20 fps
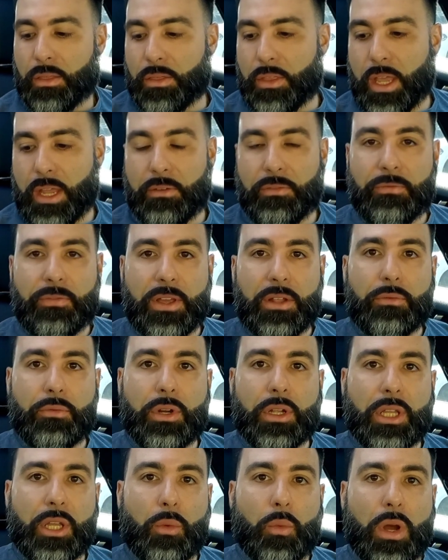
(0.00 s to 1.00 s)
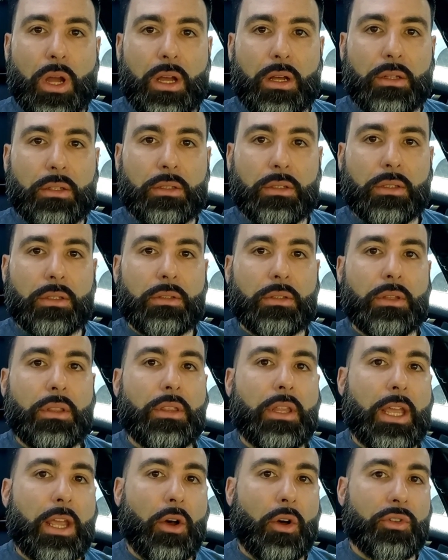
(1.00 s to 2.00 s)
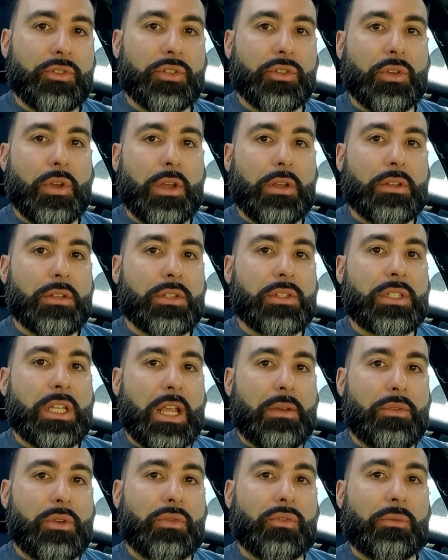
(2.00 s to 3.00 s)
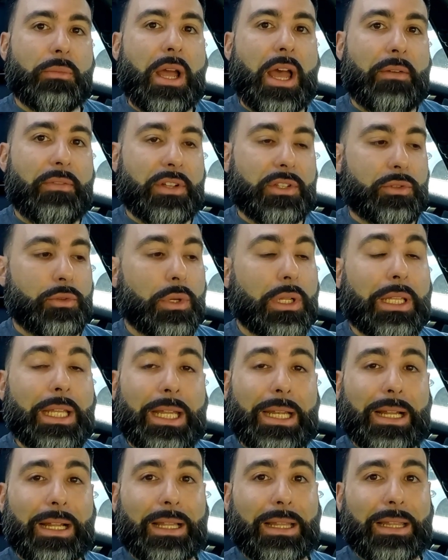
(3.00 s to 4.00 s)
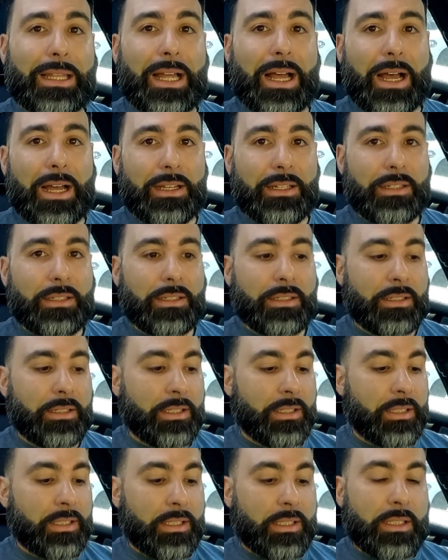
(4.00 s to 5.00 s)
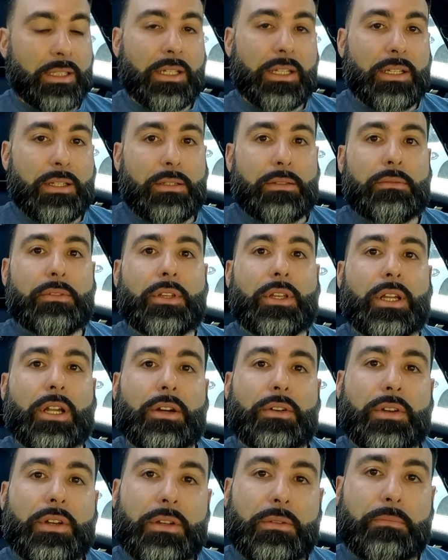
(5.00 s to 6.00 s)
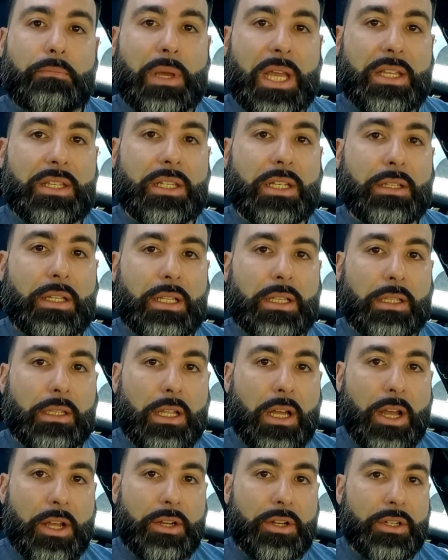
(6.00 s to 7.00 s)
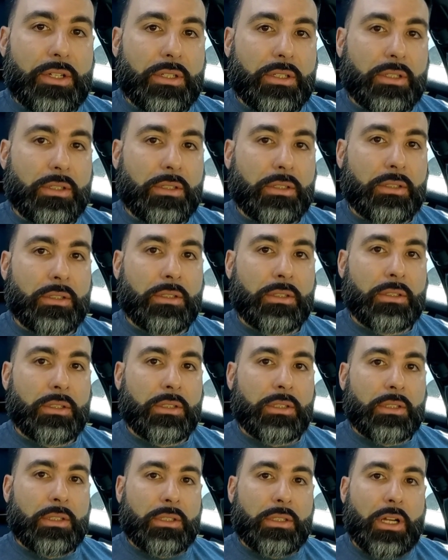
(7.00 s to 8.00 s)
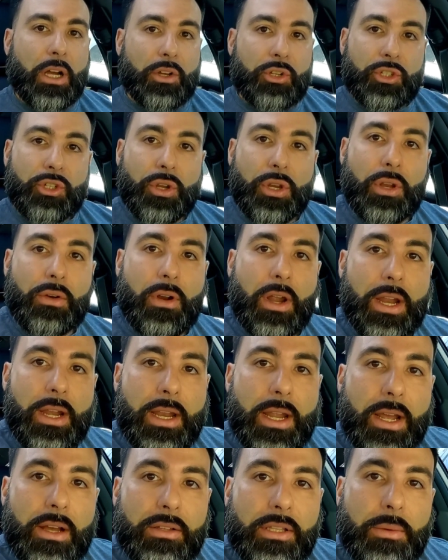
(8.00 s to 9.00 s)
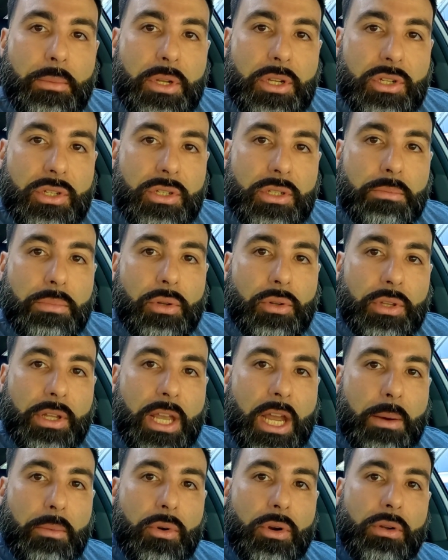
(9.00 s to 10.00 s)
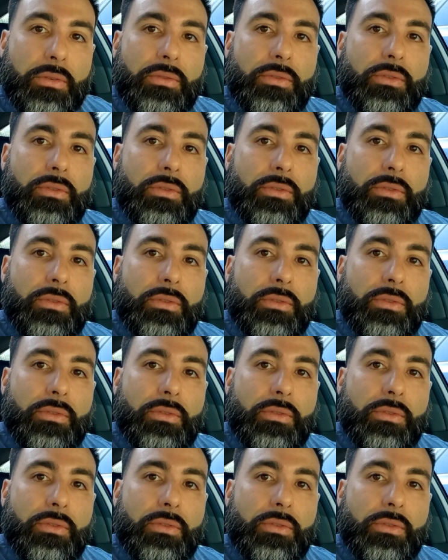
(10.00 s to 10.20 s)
They fit really well. They also save you from having to clean a lot. You know, basically the liner, I'll show you right now. Let me just pull the camera